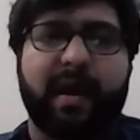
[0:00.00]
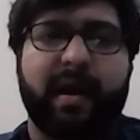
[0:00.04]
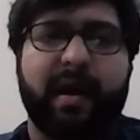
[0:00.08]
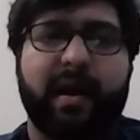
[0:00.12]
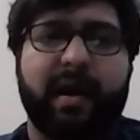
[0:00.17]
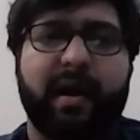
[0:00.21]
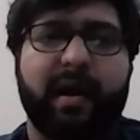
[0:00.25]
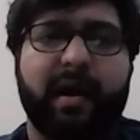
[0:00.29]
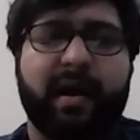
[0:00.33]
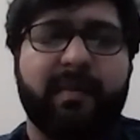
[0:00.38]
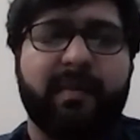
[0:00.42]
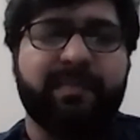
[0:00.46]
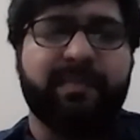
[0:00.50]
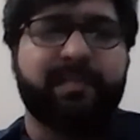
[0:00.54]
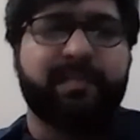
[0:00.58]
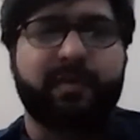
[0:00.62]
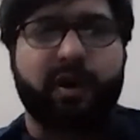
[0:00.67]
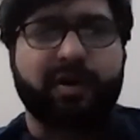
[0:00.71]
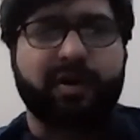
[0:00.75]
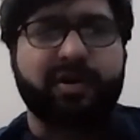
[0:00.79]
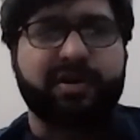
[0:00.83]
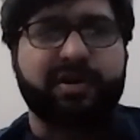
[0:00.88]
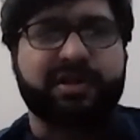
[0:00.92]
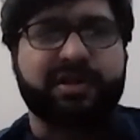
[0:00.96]

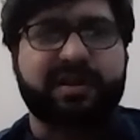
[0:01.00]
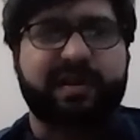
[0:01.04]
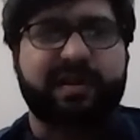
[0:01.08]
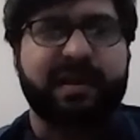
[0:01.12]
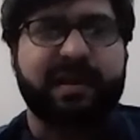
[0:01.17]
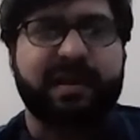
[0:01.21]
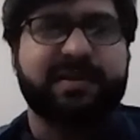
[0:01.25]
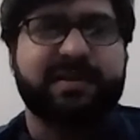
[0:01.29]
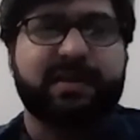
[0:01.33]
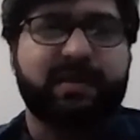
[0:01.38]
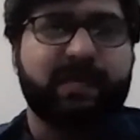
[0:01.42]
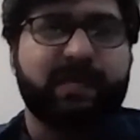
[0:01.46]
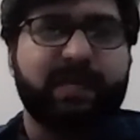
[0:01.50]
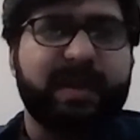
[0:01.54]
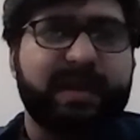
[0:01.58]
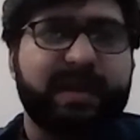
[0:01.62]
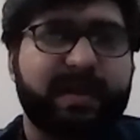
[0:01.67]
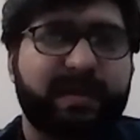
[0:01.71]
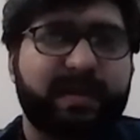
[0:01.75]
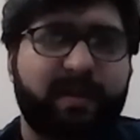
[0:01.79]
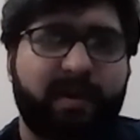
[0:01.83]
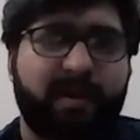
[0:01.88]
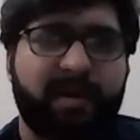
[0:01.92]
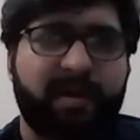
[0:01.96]
Dr. Shivani
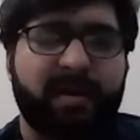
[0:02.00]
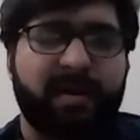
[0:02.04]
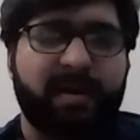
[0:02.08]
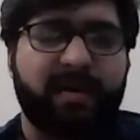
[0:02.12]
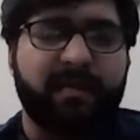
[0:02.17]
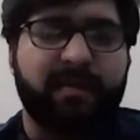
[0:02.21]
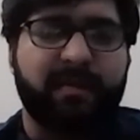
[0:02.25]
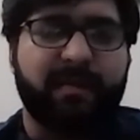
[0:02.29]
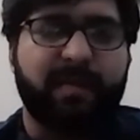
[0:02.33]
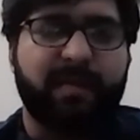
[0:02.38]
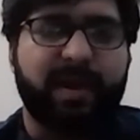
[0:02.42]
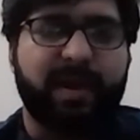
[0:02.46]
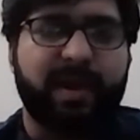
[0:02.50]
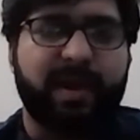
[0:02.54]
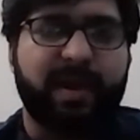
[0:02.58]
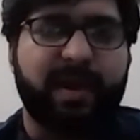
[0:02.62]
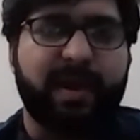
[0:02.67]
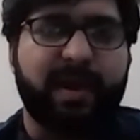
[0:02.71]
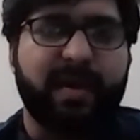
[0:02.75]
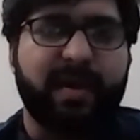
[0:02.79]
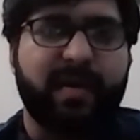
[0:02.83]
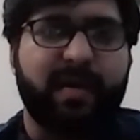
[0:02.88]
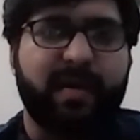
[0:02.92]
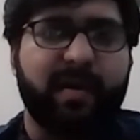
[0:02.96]
Chaturvedi,
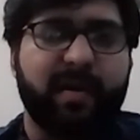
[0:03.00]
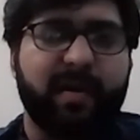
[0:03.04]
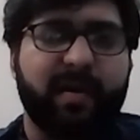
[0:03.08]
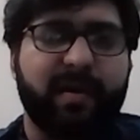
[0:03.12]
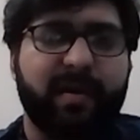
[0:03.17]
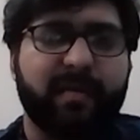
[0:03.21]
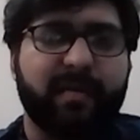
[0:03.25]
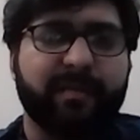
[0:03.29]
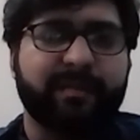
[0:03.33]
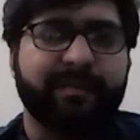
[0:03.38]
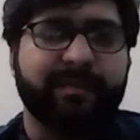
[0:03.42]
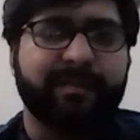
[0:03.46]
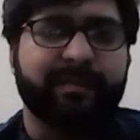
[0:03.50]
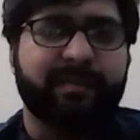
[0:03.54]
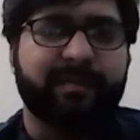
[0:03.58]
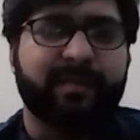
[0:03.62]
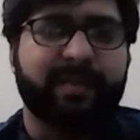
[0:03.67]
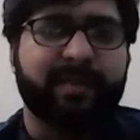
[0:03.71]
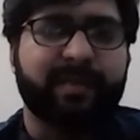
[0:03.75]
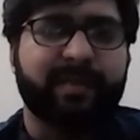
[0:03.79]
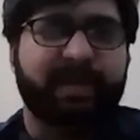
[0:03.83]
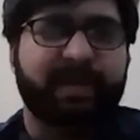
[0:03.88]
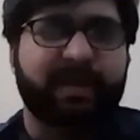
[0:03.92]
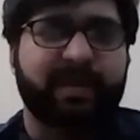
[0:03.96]
we
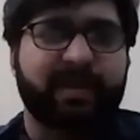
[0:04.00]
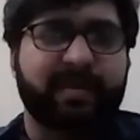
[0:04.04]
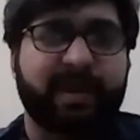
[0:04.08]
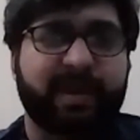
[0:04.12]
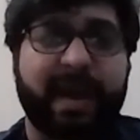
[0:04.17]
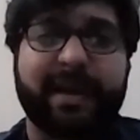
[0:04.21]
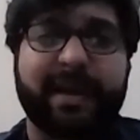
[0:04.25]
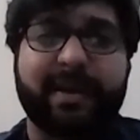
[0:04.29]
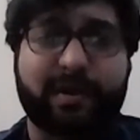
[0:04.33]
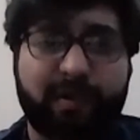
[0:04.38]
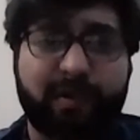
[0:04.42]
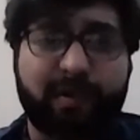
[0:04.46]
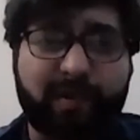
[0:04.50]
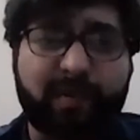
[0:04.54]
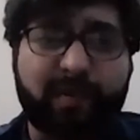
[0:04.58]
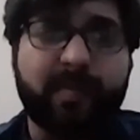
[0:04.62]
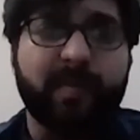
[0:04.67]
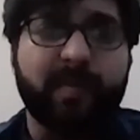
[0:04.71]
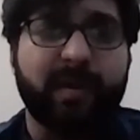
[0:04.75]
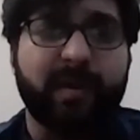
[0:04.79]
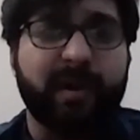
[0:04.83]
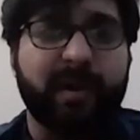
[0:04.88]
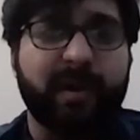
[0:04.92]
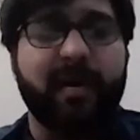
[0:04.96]
thank
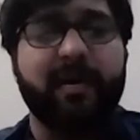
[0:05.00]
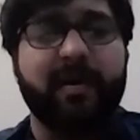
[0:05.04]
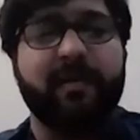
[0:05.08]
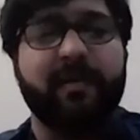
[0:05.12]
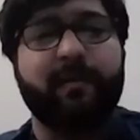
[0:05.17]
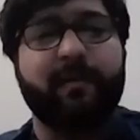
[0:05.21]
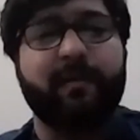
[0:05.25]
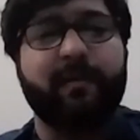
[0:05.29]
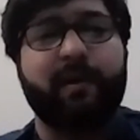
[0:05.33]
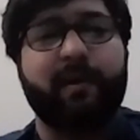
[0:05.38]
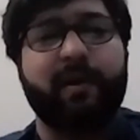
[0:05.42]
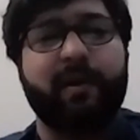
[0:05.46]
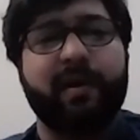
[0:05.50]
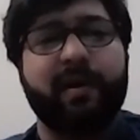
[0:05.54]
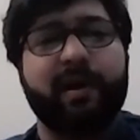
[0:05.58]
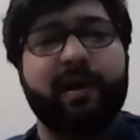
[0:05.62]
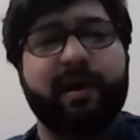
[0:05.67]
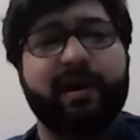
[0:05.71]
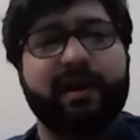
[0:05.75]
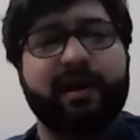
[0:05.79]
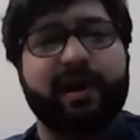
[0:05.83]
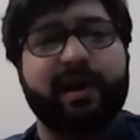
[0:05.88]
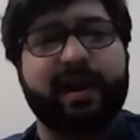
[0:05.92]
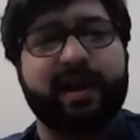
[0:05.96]
you for
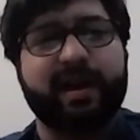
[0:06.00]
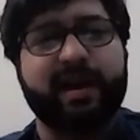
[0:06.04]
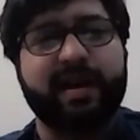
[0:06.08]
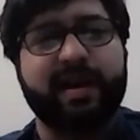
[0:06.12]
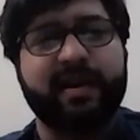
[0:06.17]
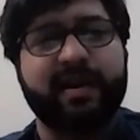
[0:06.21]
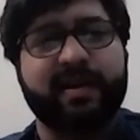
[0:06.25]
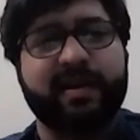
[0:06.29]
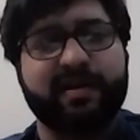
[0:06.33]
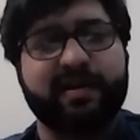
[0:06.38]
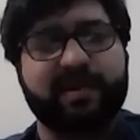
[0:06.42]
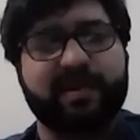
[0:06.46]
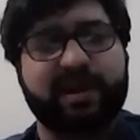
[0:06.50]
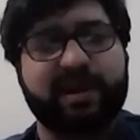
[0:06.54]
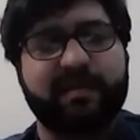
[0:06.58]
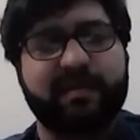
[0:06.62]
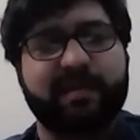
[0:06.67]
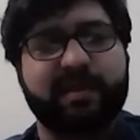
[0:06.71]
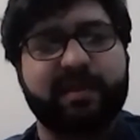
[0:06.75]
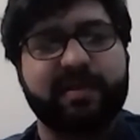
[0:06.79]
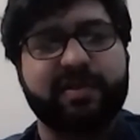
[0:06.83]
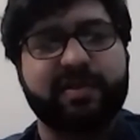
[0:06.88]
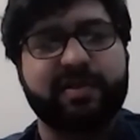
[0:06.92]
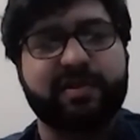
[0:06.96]
agreeing to
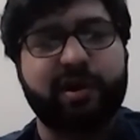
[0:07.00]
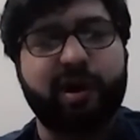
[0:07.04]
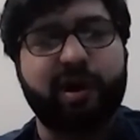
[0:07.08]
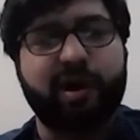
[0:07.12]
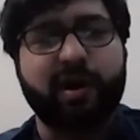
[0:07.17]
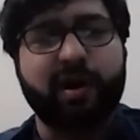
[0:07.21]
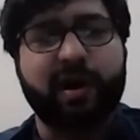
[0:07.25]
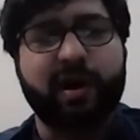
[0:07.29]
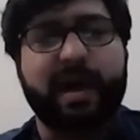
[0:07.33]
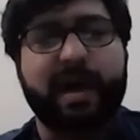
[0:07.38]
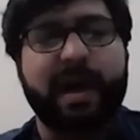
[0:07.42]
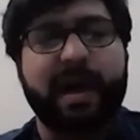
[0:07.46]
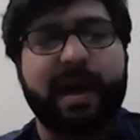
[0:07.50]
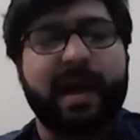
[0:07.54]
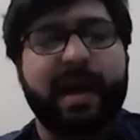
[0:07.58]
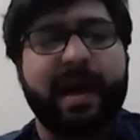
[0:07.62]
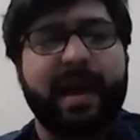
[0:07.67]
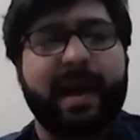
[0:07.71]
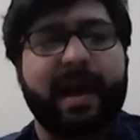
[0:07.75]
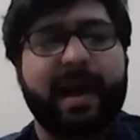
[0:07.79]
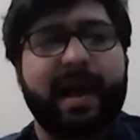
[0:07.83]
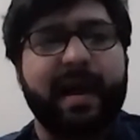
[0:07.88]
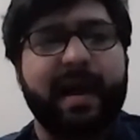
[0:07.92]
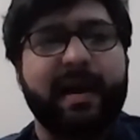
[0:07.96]
deliver this talk.
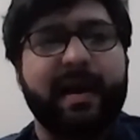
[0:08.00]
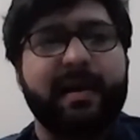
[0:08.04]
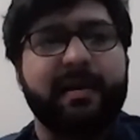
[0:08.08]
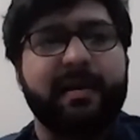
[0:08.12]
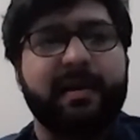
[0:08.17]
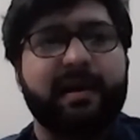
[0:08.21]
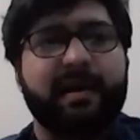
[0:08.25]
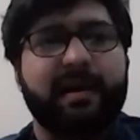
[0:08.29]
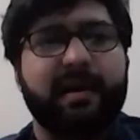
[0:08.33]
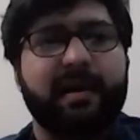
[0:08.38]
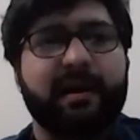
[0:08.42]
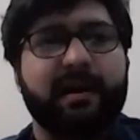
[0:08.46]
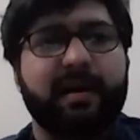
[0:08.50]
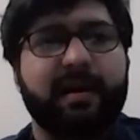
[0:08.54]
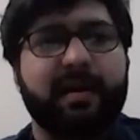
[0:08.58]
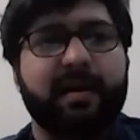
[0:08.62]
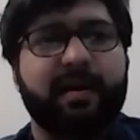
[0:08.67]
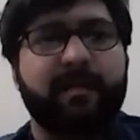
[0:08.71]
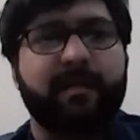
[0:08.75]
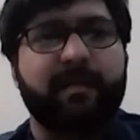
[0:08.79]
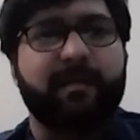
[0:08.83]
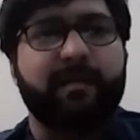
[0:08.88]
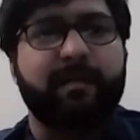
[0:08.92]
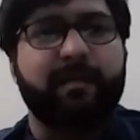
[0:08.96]
And
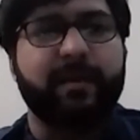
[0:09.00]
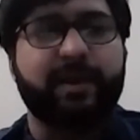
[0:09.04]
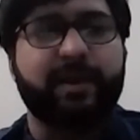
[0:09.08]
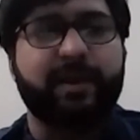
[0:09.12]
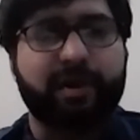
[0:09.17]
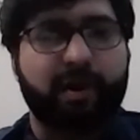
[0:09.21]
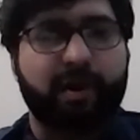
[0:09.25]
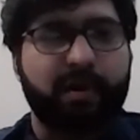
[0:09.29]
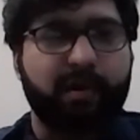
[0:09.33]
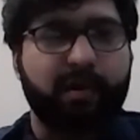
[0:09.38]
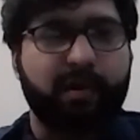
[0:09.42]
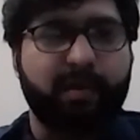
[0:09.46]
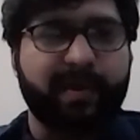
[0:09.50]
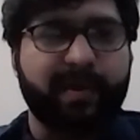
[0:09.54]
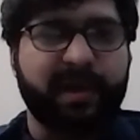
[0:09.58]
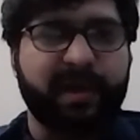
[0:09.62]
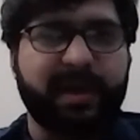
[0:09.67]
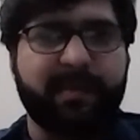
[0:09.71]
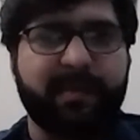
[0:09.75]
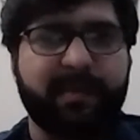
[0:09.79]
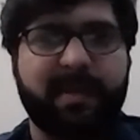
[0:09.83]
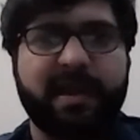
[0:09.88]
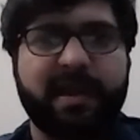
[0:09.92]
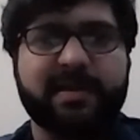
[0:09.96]
with your opening
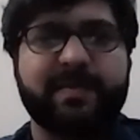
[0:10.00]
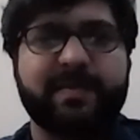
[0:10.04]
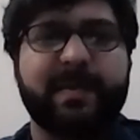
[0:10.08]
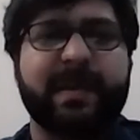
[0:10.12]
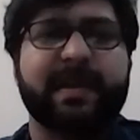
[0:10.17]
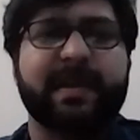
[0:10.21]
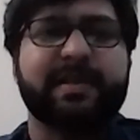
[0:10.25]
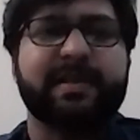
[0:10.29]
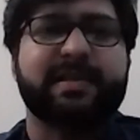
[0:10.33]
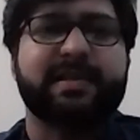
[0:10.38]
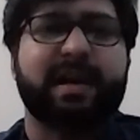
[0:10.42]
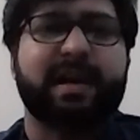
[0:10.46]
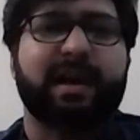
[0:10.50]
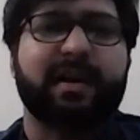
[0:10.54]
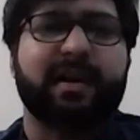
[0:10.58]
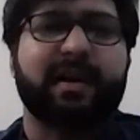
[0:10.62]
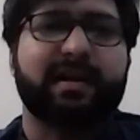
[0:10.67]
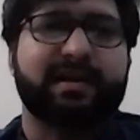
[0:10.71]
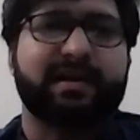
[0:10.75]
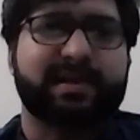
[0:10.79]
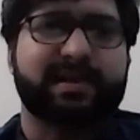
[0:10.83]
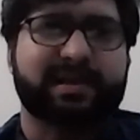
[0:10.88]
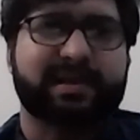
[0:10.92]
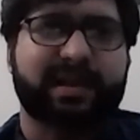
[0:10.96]
remarks, we can start
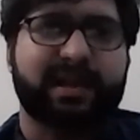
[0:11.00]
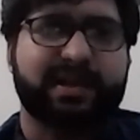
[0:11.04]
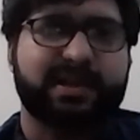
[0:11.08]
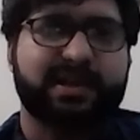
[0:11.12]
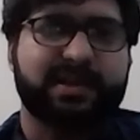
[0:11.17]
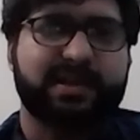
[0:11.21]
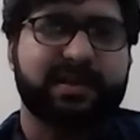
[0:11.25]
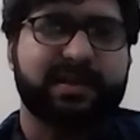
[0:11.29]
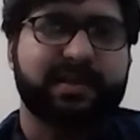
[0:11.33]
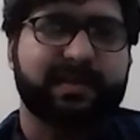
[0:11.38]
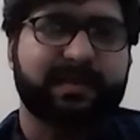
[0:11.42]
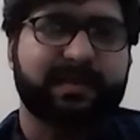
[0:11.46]
the discussion.